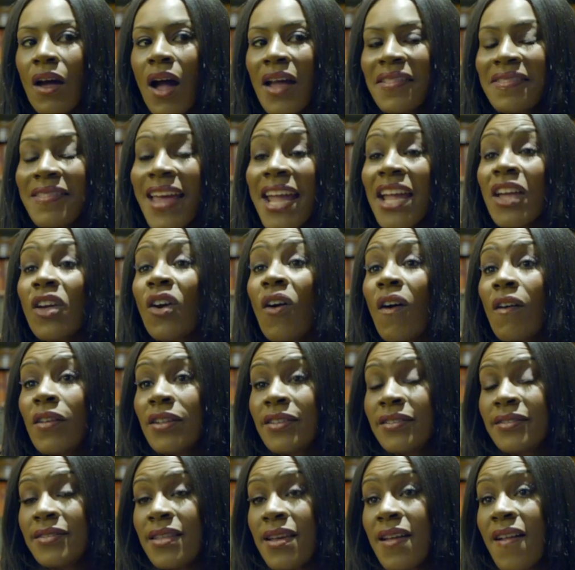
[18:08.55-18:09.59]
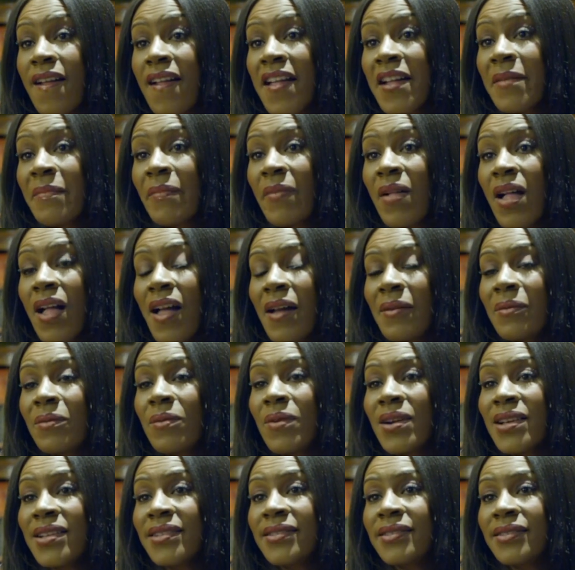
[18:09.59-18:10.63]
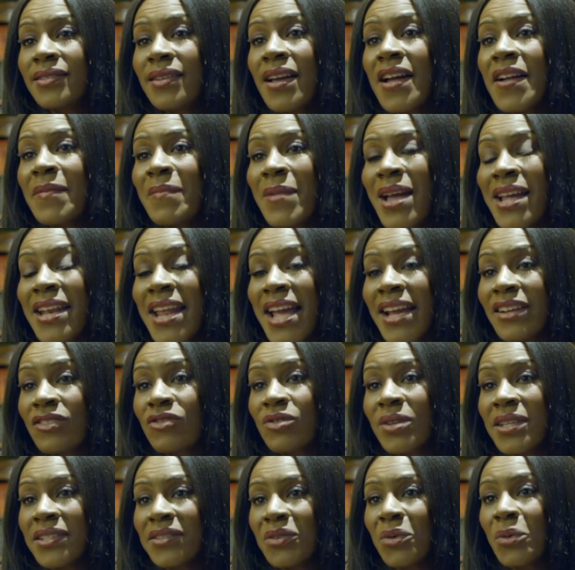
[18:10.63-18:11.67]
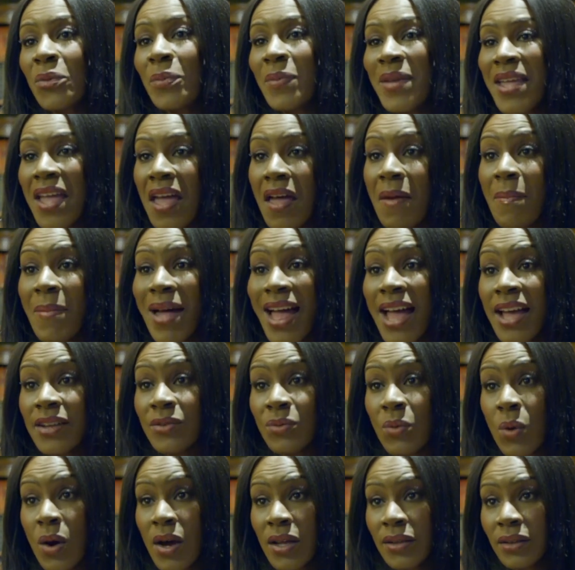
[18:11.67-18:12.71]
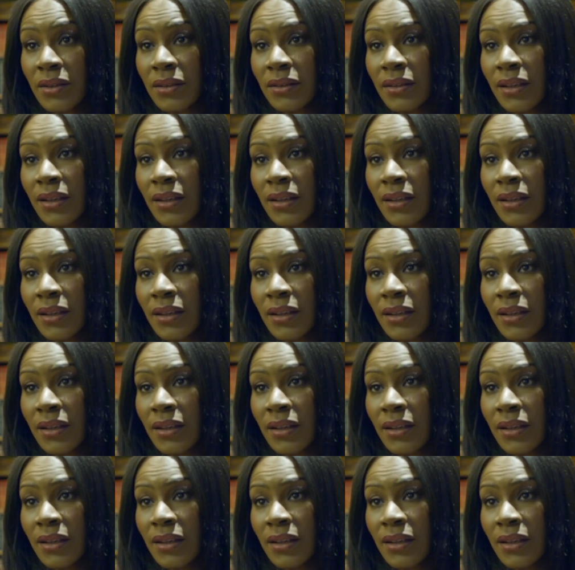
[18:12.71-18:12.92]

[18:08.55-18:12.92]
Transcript: I thank God that um, I was um, an actress, albeit a bad one.